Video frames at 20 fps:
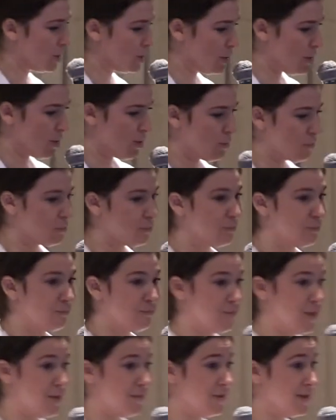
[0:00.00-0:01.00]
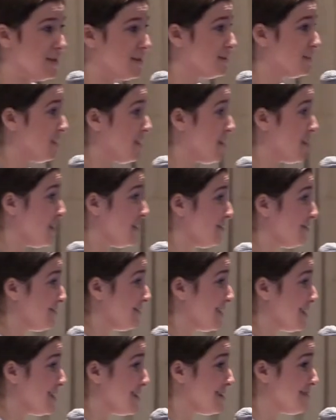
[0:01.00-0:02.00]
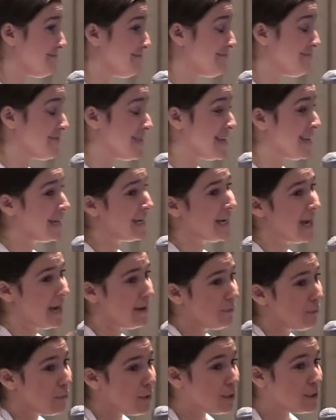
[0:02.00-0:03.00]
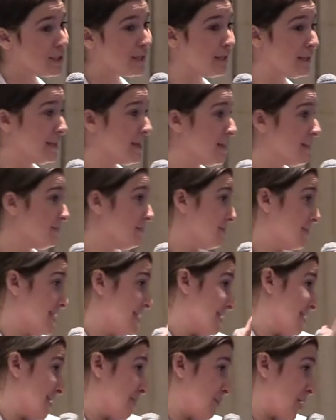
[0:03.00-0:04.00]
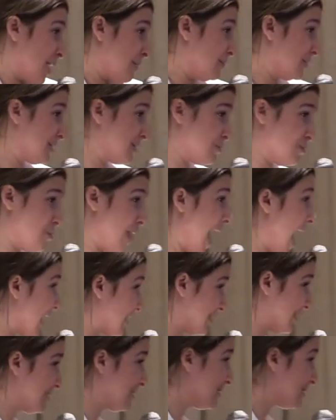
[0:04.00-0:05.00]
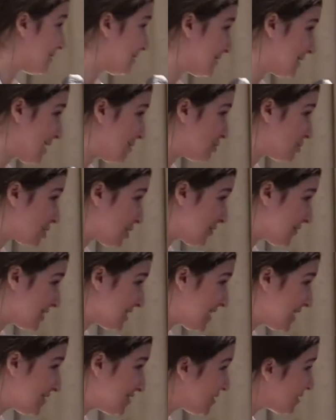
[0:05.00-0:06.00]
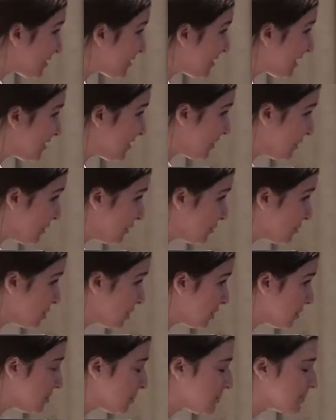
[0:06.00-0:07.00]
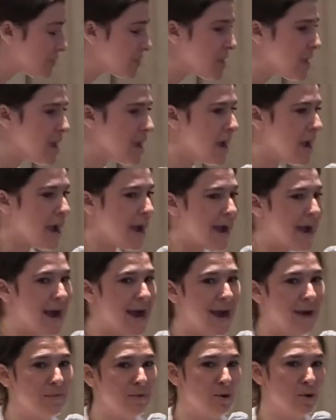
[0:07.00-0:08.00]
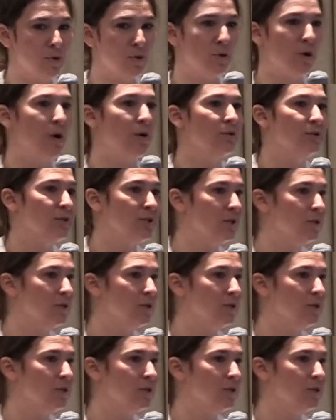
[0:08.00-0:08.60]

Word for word: you know maybe is in, unfortunately, sometimes who accesses the same service agency that you do, um, who goes